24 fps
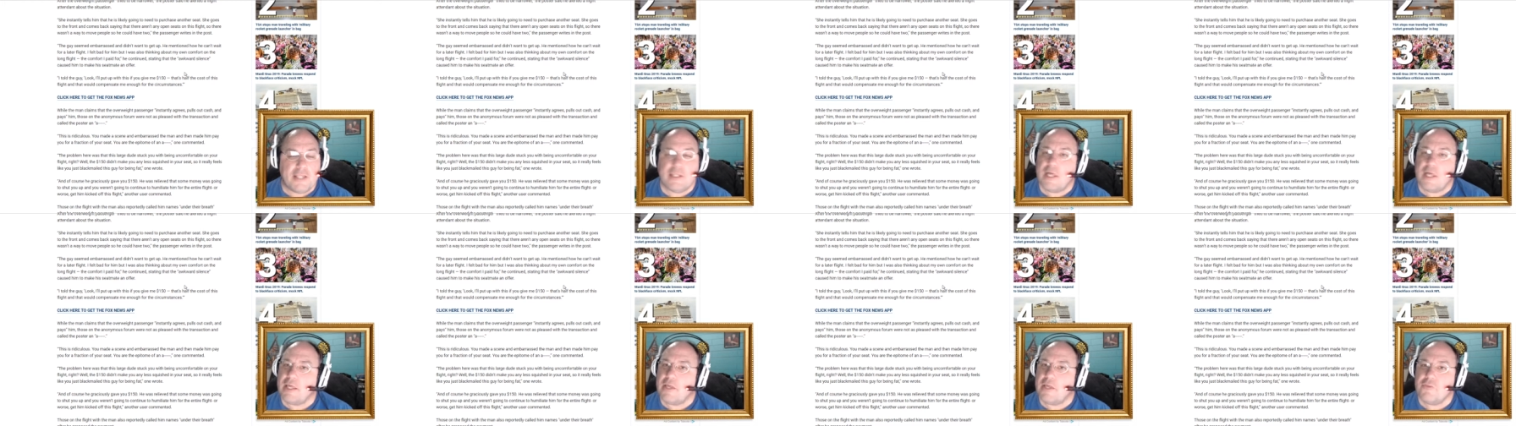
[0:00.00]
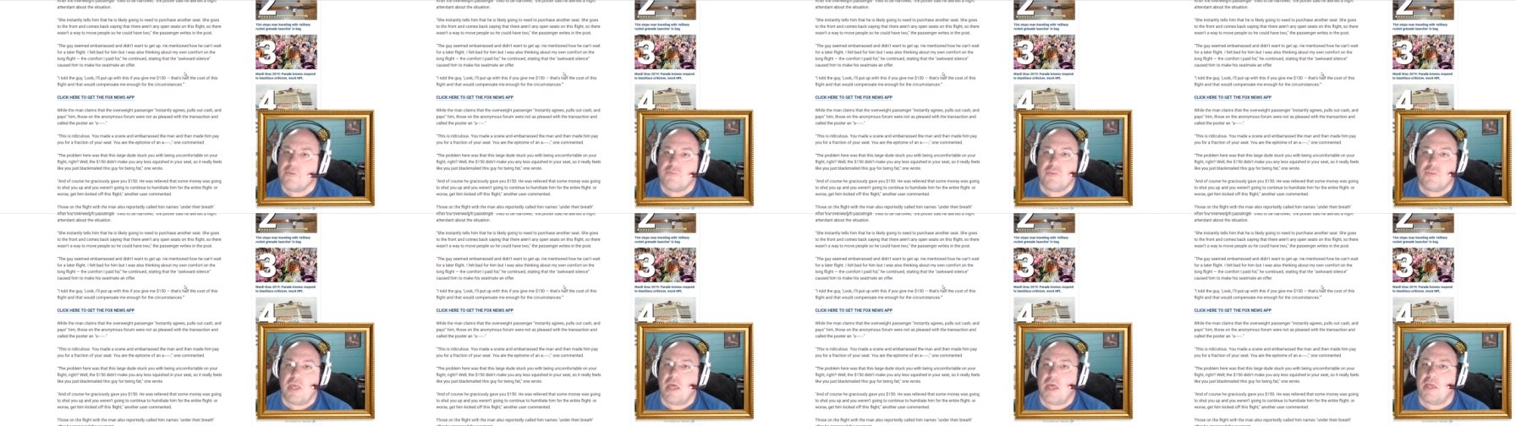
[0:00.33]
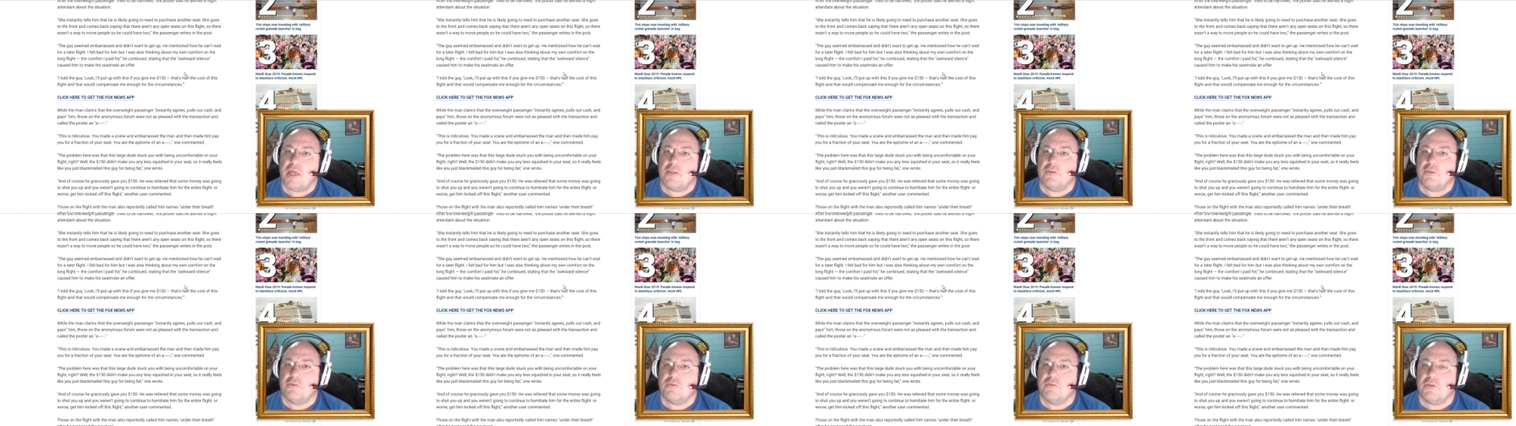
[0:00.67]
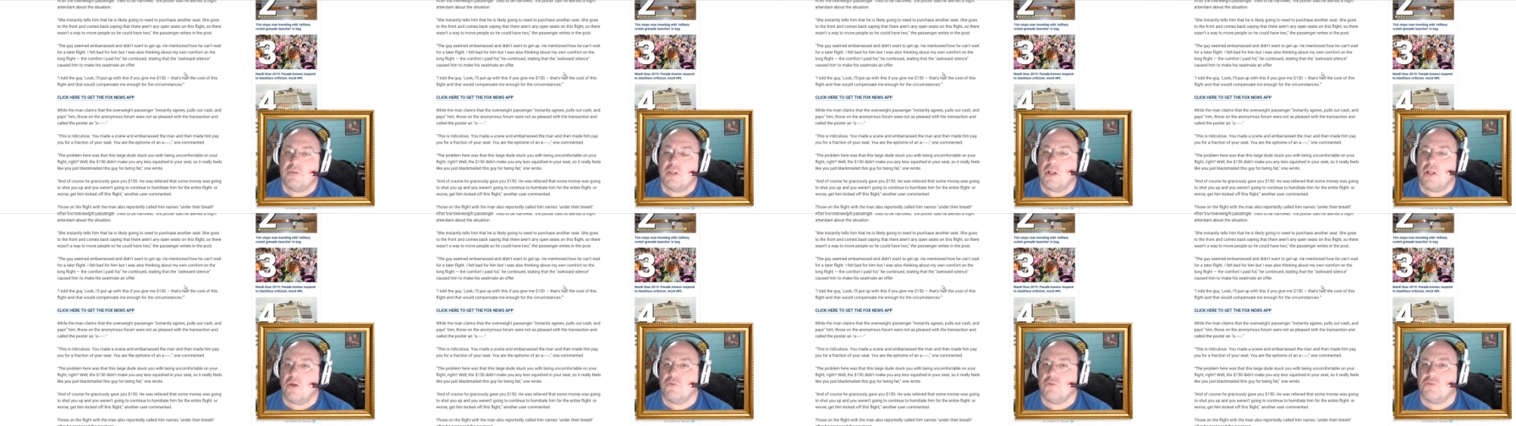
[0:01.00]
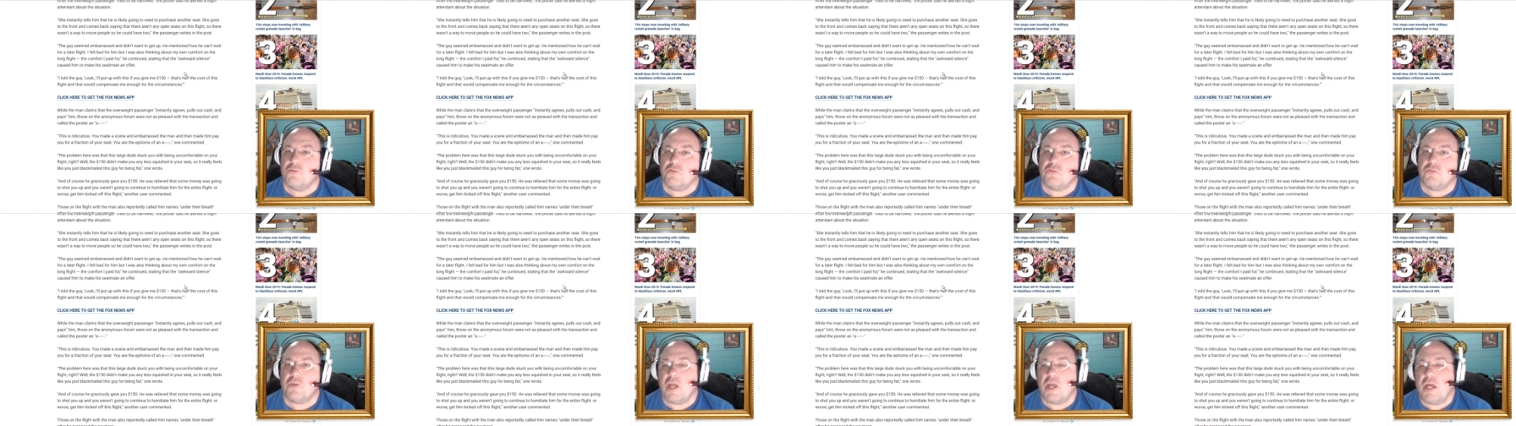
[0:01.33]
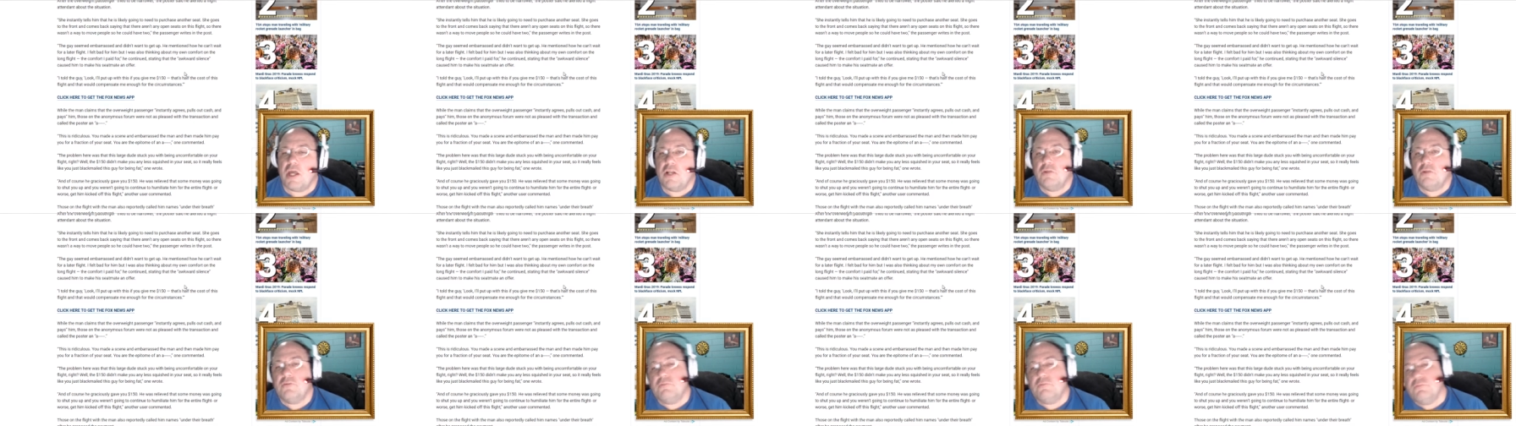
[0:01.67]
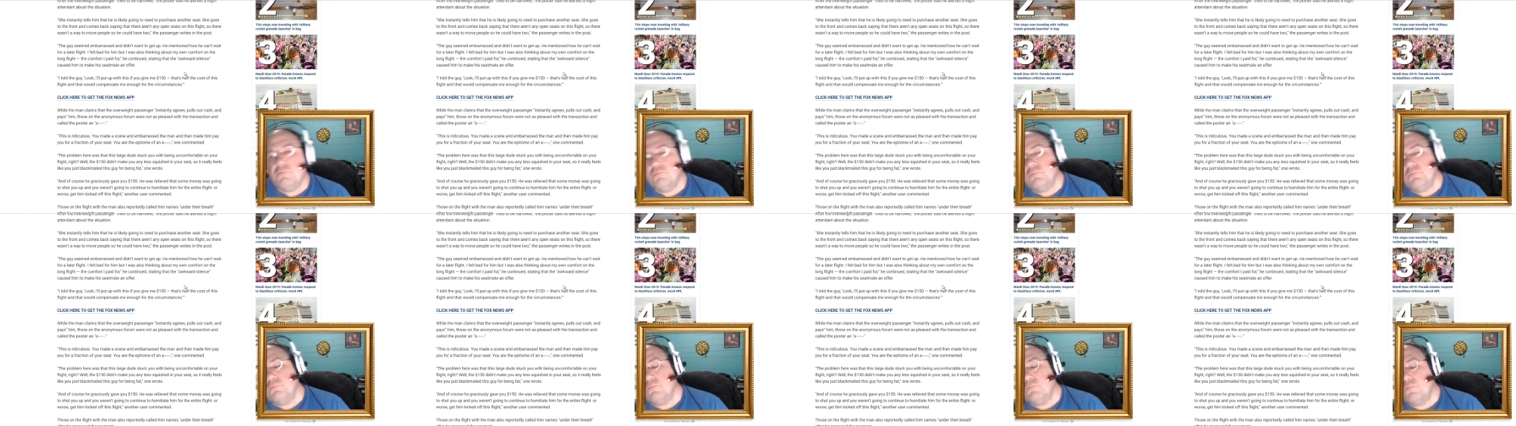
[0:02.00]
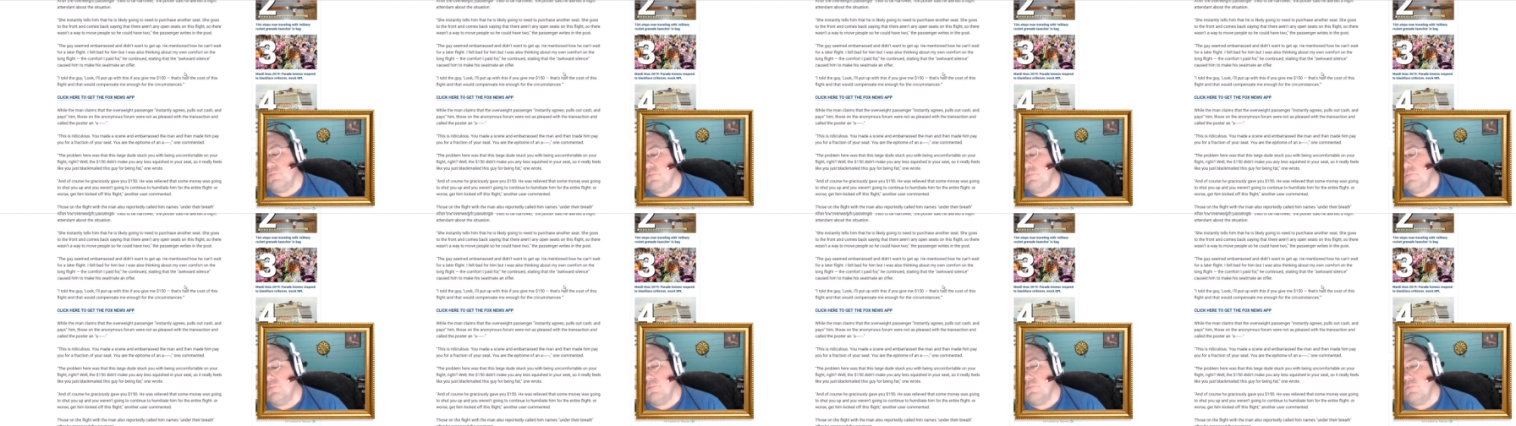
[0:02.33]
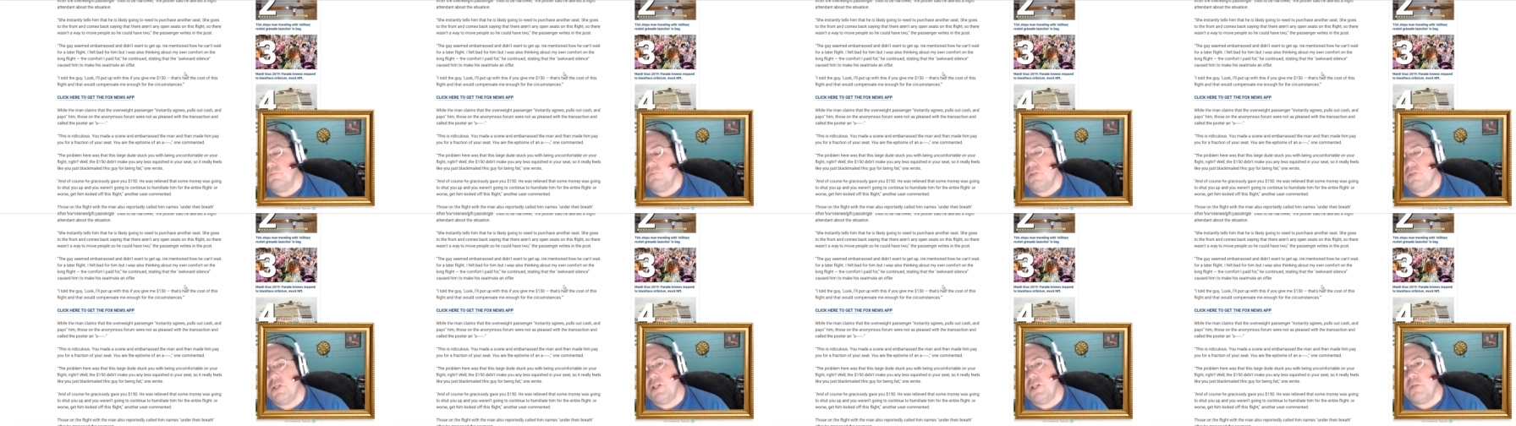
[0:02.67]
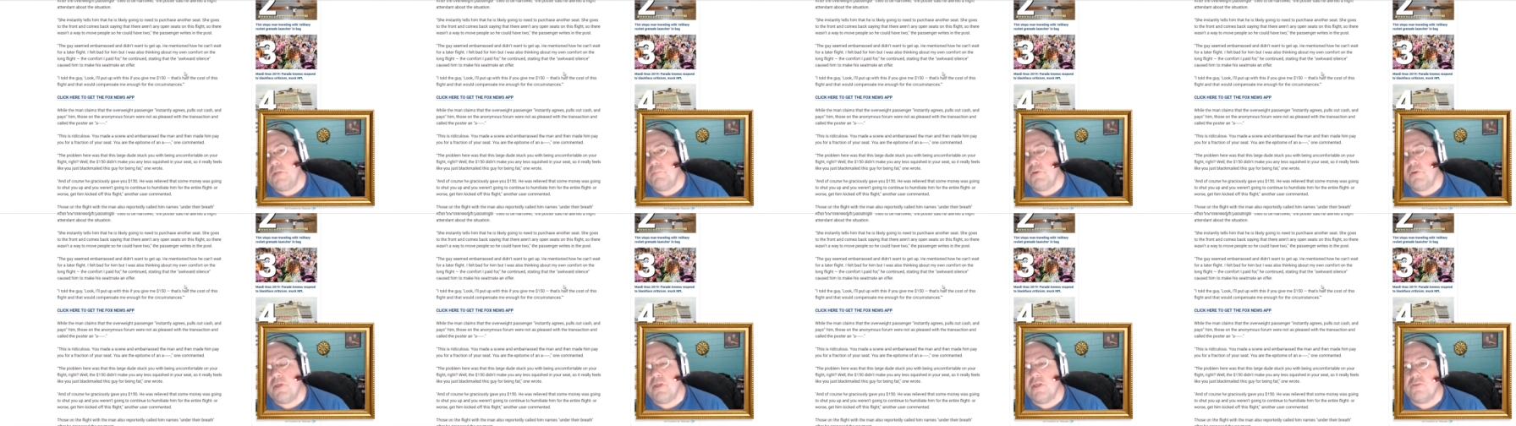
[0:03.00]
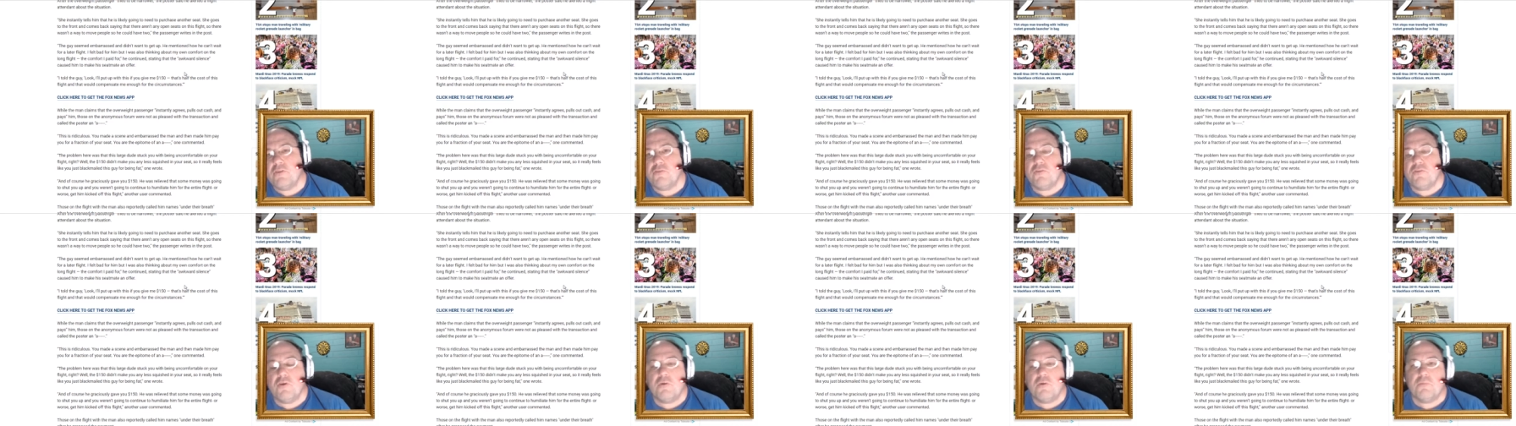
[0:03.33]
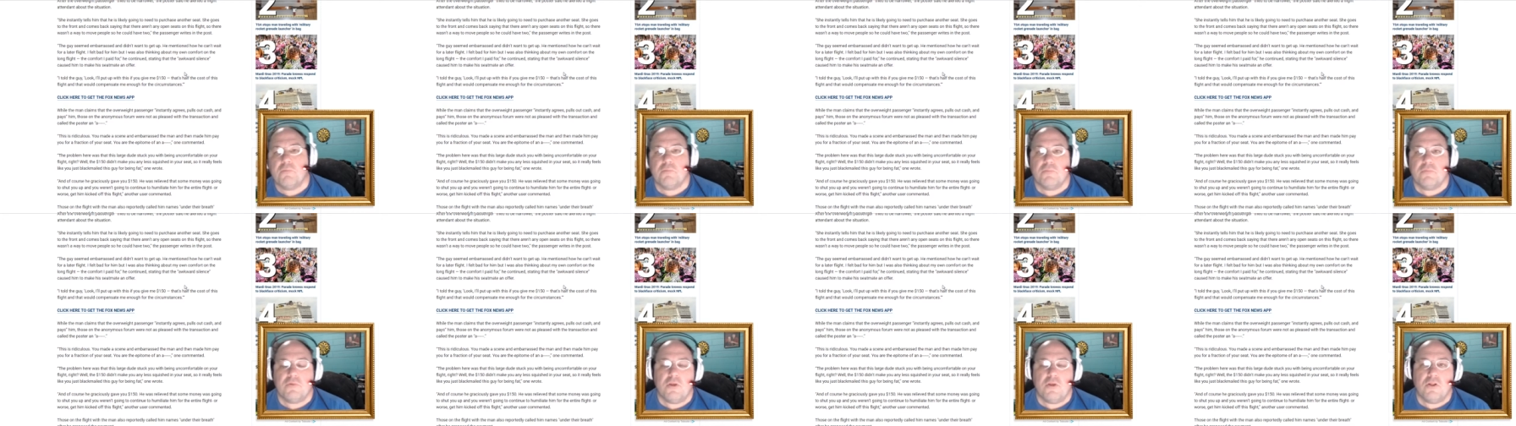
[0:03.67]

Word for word: Like I said, you know, just kind of lean up against him, you